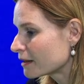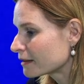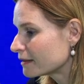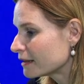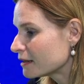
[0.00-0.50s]

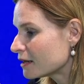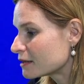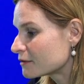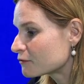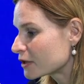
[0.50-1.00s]
They are
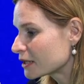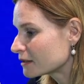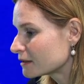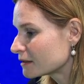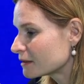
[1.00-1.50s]

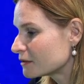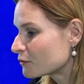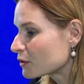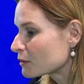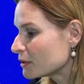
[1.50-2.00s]
afraid that there
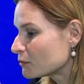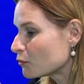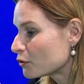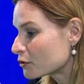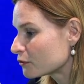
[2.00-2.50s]
will be
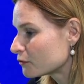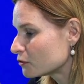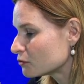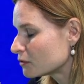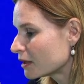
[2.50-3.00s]
more of
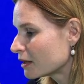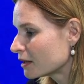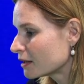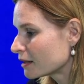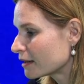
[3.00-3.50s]
you,
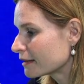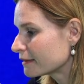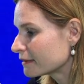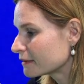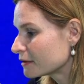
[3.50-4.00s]

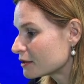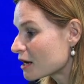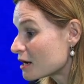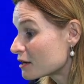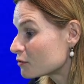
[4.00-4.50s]
and there
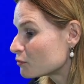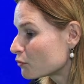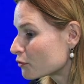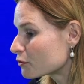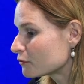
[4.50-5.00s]
are
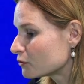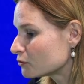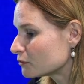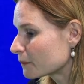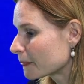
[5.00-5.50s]
more of you.